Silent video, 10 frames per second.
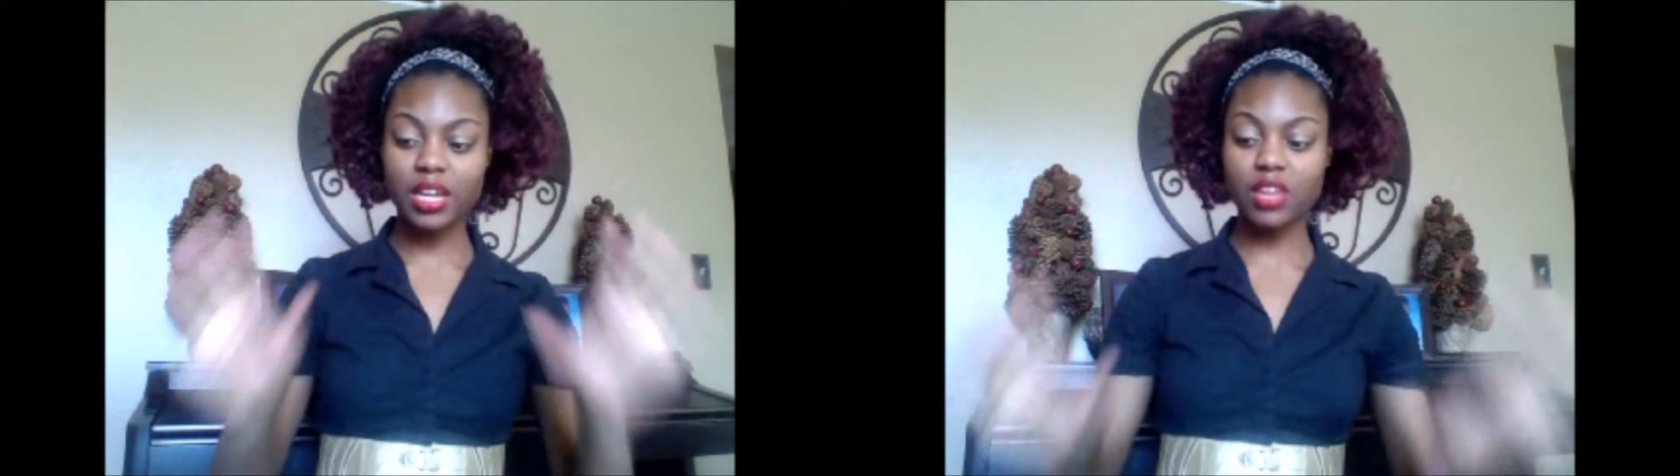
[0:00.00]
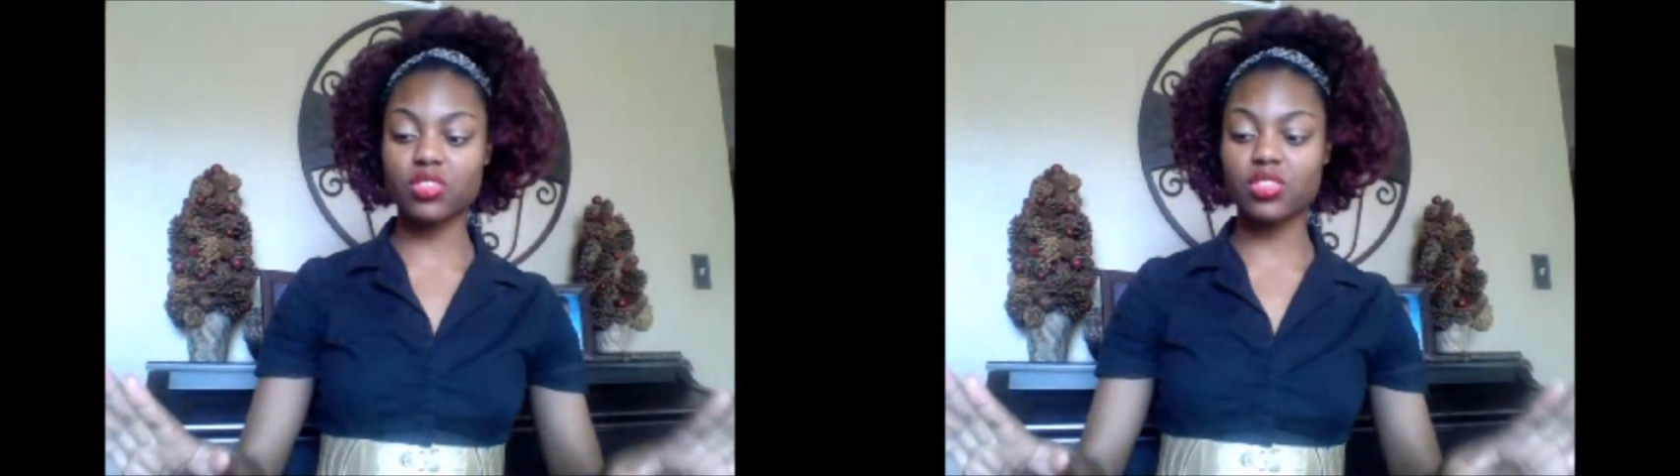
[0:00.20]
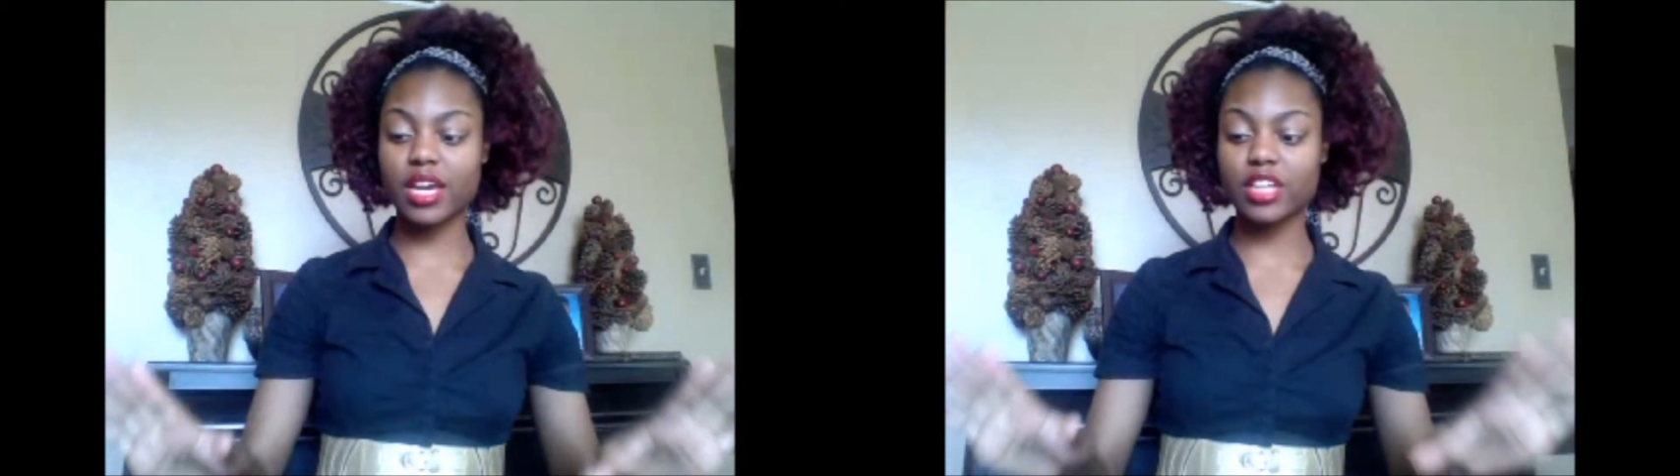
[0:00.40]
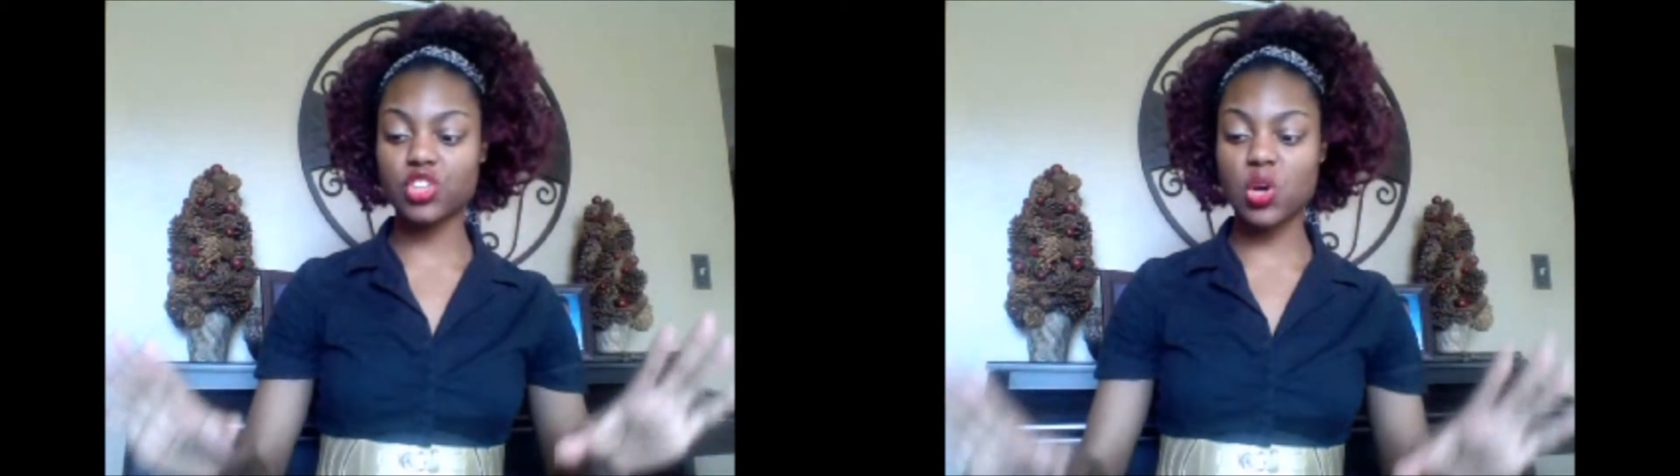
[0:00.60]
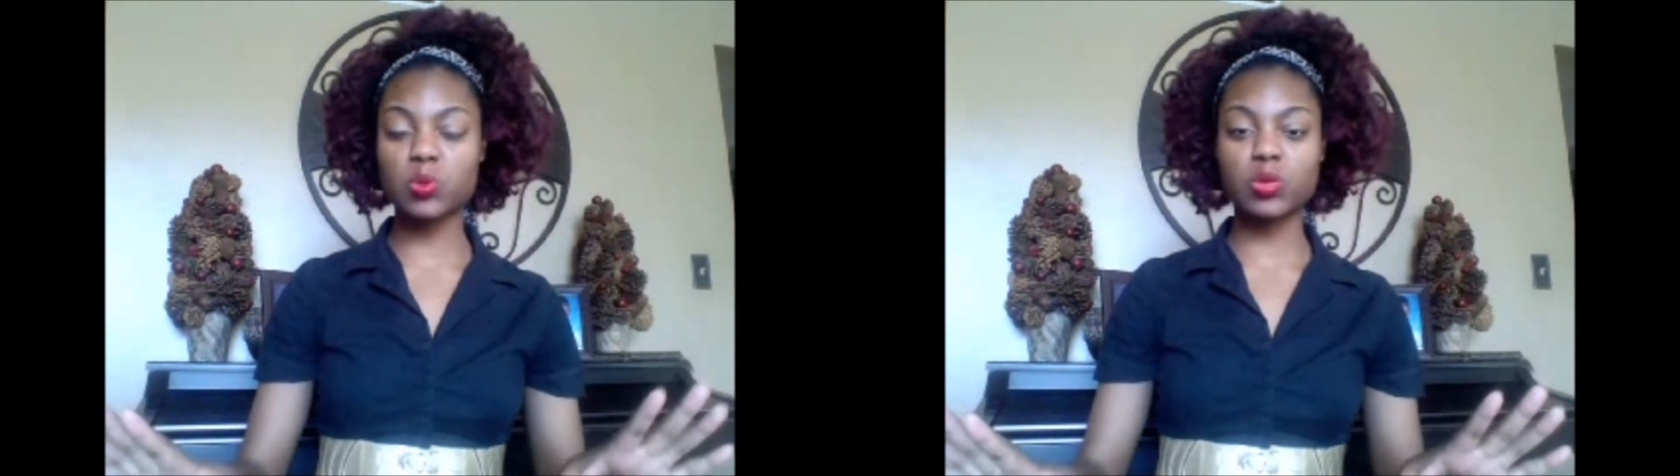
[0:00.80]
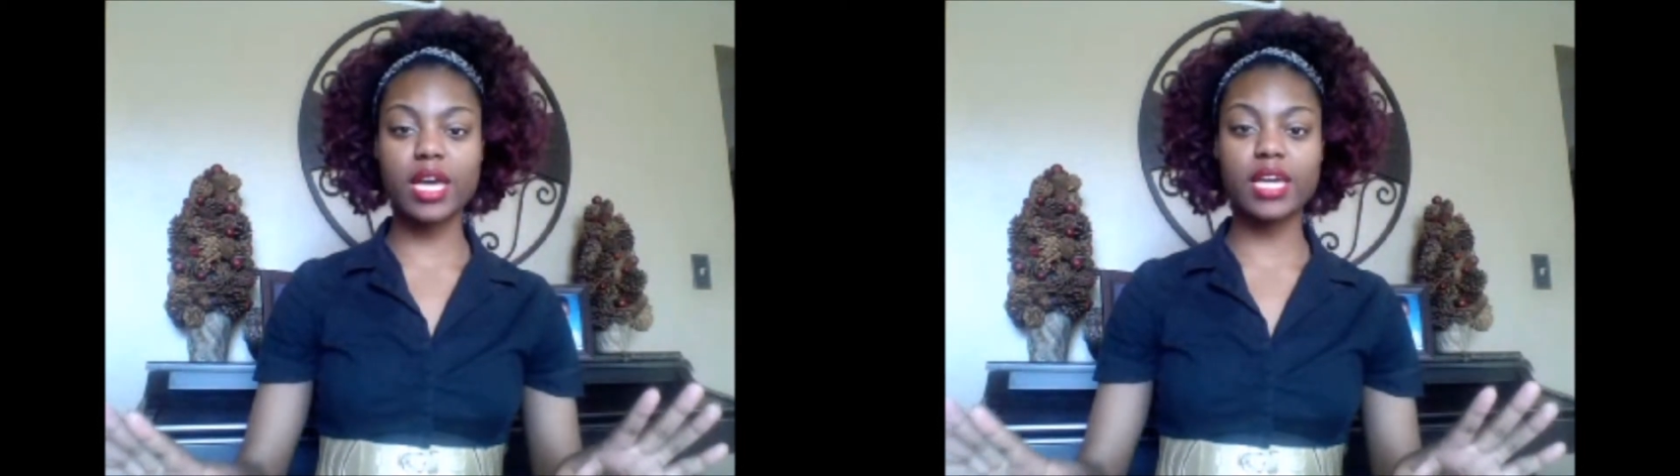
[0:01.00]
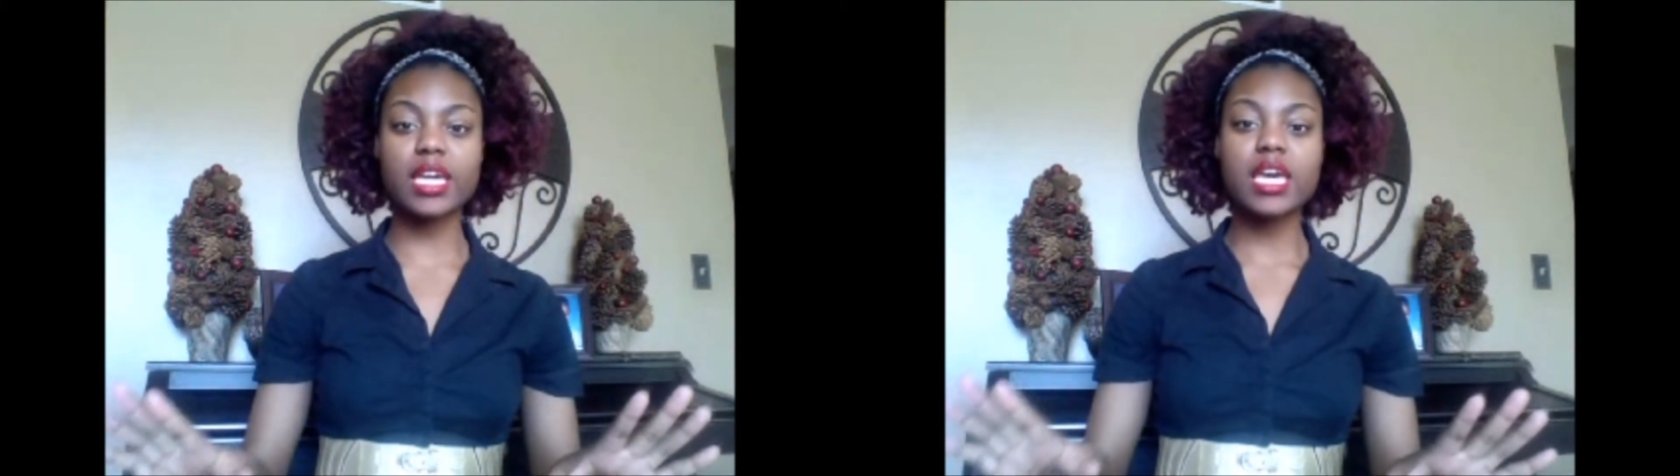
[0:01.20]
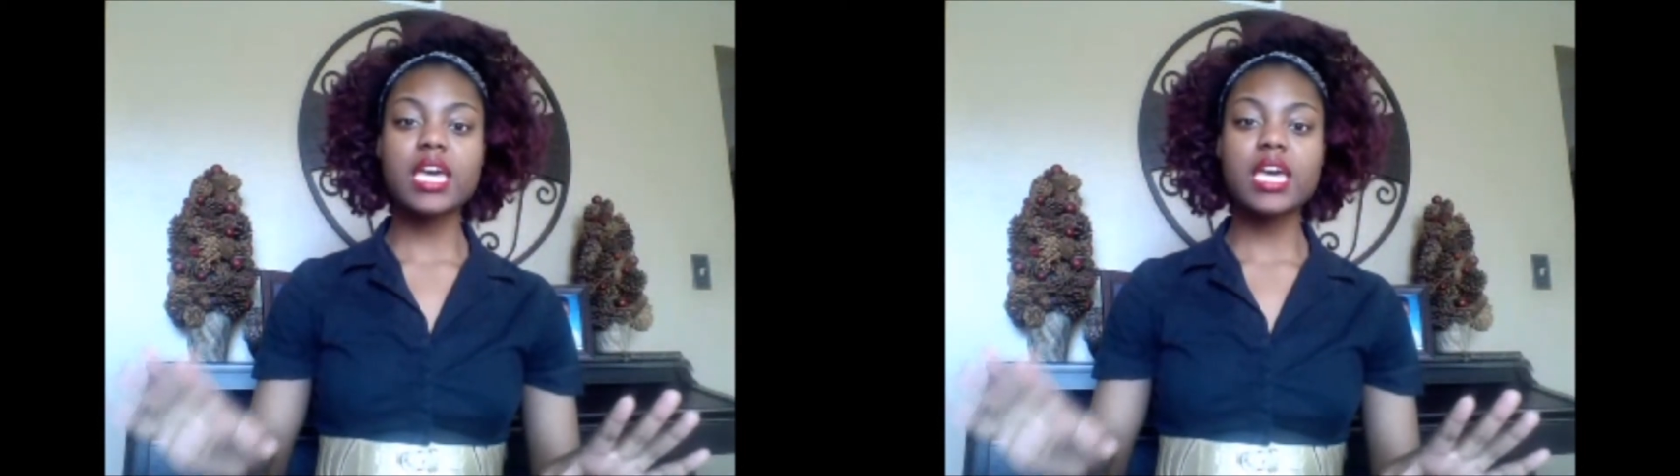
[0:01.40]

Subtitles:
another thing I don't like